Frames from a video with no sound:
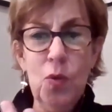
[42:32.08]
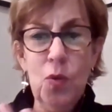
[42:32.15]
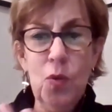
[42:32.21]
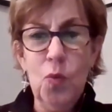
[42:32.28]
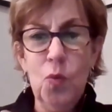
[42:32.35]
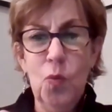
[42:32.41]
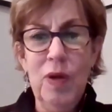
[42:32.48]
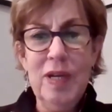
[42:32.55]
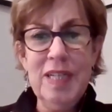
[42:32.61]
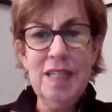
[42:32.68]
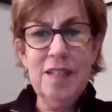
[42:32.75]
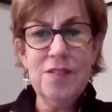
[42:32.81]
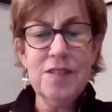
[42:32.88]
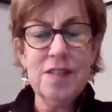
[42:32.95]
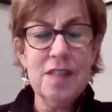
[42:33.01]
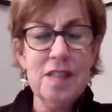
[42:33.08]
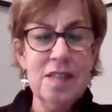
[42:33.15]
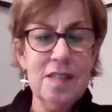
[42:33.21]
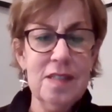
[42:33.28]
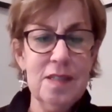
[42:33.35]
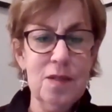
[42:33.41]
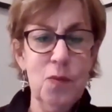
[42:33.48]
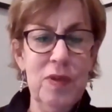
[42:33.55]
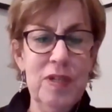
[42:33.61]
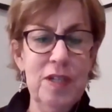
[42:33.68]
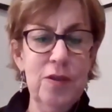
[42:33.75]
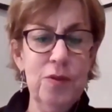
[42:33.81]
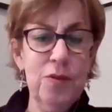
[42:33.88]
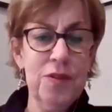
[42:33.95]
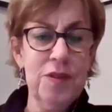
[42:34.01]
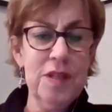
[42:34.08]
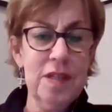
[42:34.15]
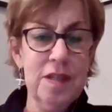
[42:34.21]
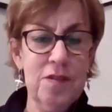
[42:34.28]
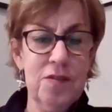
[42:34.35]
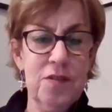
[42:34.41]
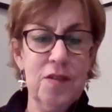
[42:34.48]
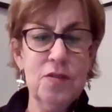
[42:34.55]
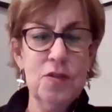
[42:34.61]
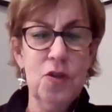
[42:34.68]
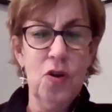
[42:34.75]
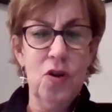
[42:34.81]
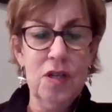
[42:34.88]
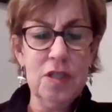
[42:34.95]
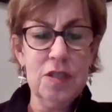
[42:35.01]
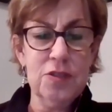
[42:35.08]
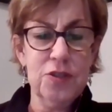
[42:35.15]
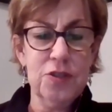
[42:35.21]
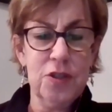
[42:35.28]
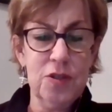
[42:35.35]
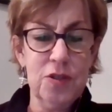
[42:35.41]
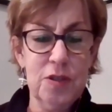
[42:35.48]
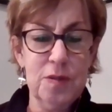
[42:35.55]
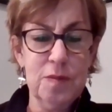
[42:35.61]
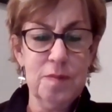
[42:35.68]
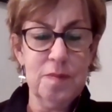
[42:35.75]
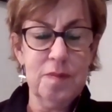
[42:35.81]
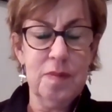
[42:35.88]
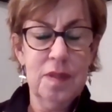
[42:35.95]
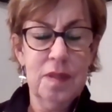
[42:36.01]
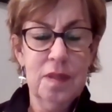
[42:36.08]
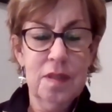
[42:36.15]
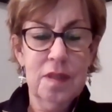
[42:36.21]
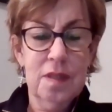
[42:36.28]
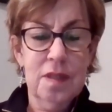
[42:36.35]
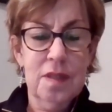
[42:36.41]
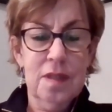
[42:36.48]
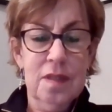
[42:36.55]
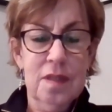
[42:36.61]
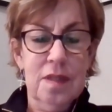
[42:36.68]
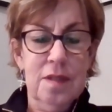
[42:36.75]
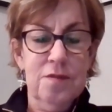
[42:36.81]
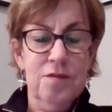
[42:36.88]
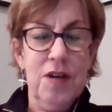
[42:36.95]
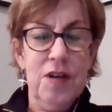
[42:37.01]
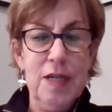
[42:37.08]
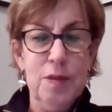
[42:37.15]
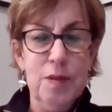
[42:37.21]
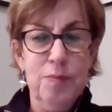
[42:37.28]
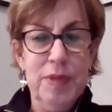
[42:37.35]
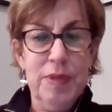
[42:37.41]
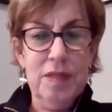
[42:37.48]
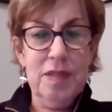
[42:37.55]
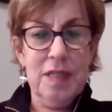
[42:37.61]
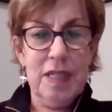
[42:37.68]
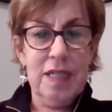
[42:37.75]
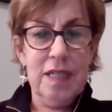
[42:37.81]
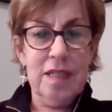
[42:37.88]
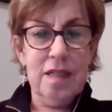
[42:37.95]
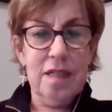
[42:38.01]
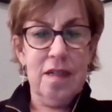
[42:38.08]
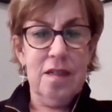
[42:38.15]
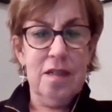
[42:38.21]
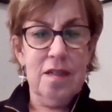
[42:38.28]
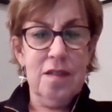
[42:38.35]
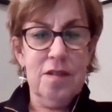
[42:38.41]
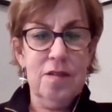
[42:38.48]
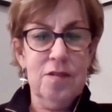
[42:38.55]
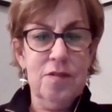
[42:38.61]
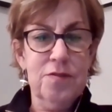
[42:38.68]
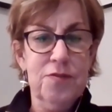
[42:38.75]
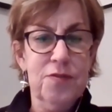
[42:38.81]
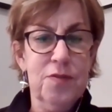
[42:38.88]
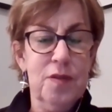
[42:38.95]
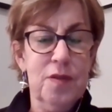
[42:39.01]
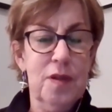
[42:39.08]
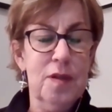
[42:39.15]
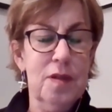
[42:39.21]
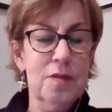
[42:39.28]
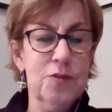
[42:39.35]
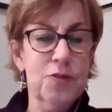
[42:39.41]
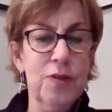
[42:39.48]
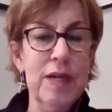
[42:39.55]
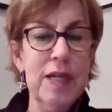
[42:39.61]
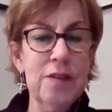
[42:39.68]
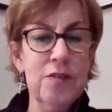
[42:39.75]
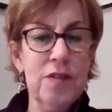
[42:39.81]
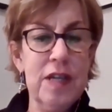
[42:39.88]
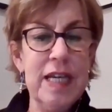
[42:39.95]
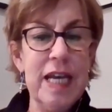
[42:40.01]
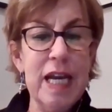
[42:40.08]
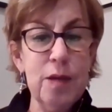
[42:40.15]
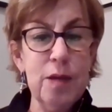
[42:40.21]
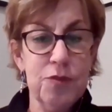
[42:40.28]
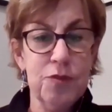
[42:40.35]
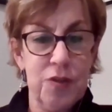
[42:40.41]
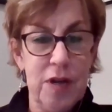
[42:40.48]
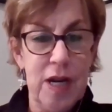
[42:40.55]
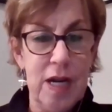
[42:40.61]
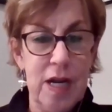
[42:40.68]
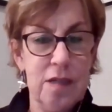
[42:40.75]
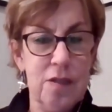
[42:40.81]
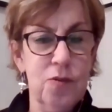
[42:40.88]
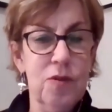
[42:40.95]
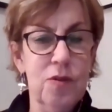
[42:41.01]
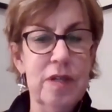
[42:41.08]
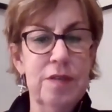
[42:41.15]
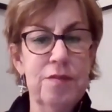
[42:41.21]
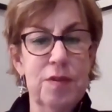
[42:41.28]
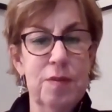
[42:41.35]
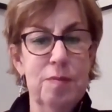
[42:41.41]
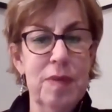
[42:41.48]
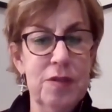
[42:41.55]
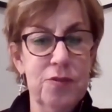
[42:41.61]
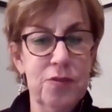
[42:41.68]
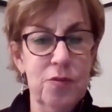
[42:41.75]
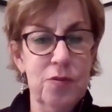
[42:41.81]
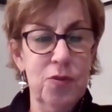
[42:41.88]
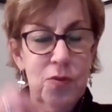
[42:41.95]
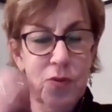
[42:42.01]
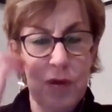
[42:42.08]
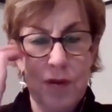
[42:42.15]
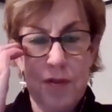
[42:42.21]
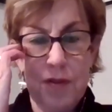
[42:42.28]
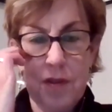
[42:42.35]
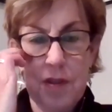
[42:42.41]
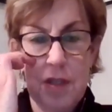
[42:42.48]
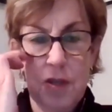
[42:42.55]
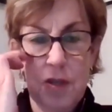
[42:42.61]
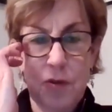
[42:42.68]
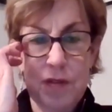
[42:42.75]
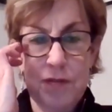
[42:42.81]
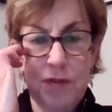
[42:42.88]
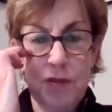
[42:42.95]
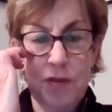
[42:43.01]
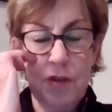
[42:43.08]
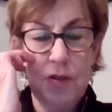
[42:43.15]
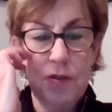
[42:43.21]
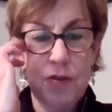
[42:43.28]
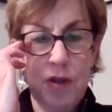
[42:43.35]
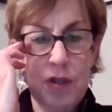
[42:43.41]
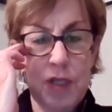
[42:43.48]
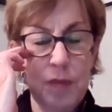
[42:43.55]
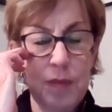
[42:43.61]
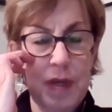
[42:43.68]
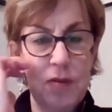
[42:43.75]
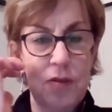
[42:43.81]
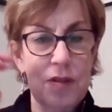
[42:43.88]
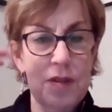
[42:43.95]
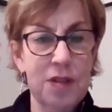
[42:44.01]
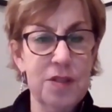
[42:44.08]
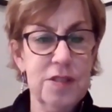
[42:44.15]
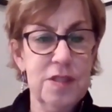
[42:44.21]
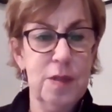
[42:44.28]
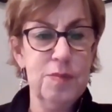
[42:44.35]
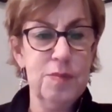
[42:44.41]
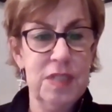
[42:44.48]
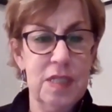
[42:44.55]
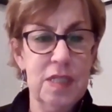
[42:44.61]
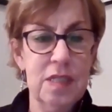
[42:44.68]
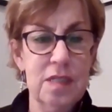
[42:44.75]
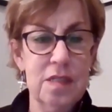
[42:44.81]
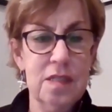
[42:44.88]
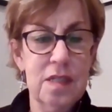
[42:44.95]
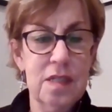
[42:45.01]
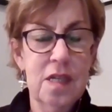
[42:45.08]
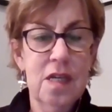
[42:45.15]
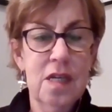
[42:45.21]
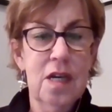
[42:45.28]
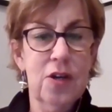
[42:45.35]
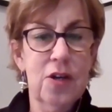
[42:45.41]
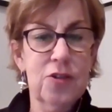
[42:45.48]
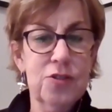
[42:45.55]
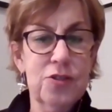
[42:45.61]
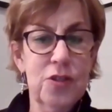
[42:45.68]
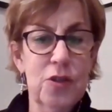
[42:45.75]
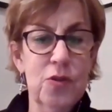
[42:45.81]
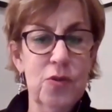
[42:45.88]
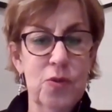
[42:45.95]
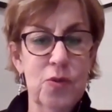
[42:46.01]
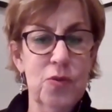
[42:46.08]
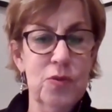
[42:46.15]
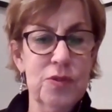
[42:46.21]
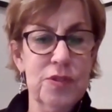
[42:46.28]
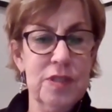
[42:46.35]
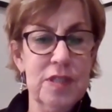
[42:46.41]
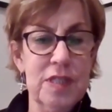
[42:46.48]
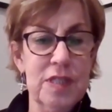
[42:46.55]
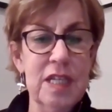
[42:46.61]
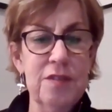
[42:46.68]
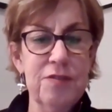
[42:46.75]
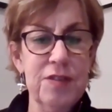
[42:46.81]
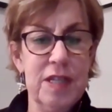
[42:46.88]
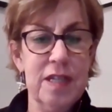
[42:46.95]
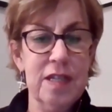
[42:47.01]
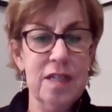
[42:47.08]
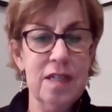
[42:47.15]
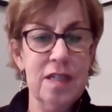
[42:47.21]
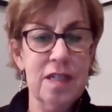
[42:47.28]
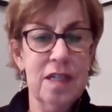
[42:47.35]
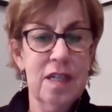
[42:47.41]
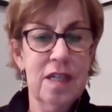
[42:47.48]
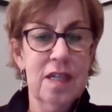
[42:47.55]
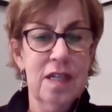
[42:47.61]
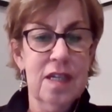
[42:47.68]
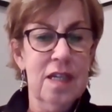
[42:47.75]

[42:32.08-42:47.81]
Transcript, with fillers: so, what is the what do you think is the long term viability of trains like Amtrak or even Metro North? You know, if you're talking about all these subsidies are so significant,